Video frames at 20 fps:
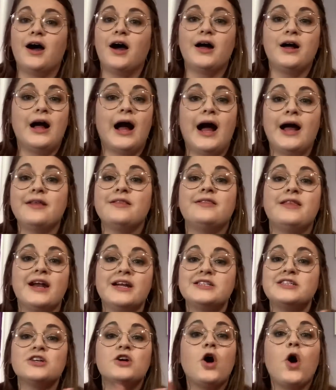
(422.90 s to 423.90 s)
that
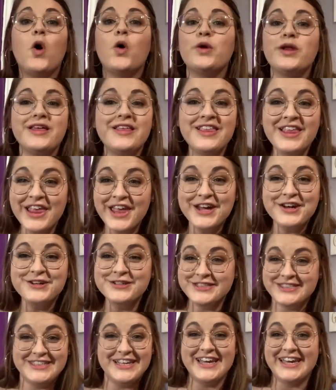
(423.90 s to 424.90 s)
is a golden little
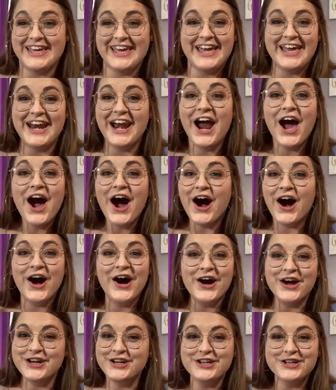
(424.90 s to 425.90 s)
ticket
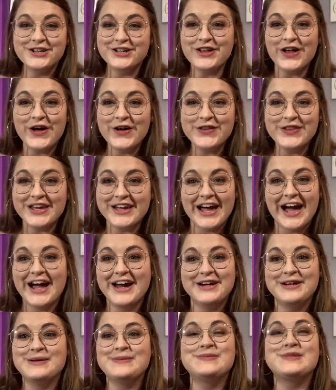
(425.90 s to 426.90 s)
on your clothing
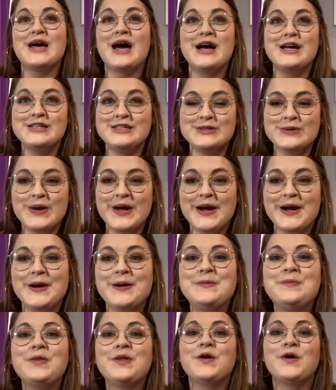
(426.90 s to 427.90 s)
items. I swear,
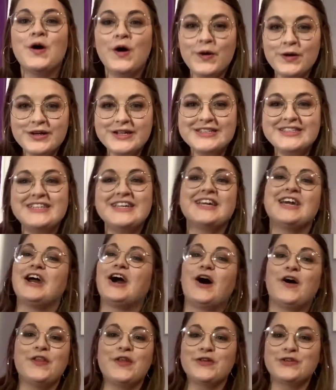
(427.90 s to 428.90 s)
golden ticket
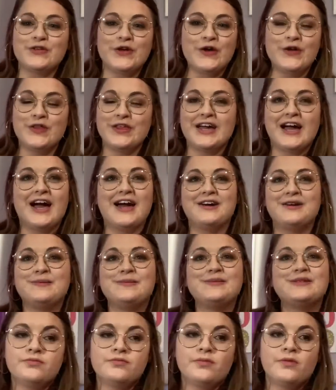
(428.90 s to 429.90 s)
on those clothing
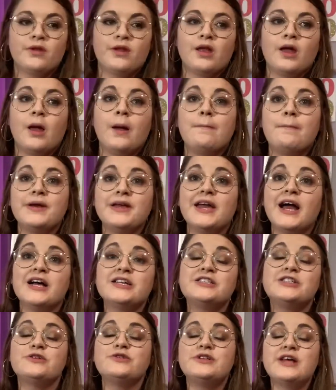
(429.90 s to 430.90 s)
items. But yeah,
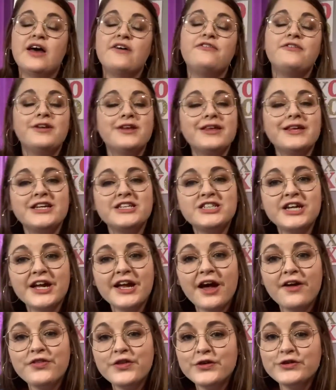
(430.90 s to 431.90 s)
so definitely check
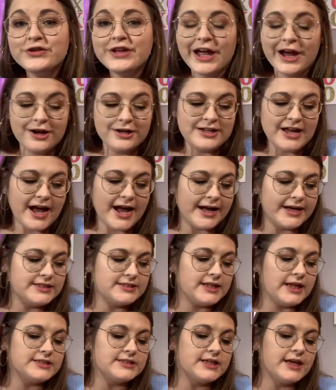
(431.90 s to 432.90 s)
out those care tags.
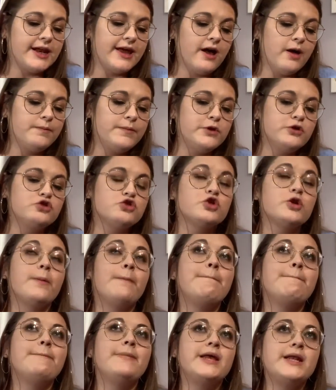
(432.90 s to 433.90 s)
That's going to help you
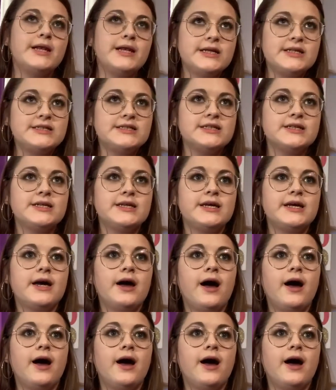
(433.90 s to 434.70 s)
tremendously,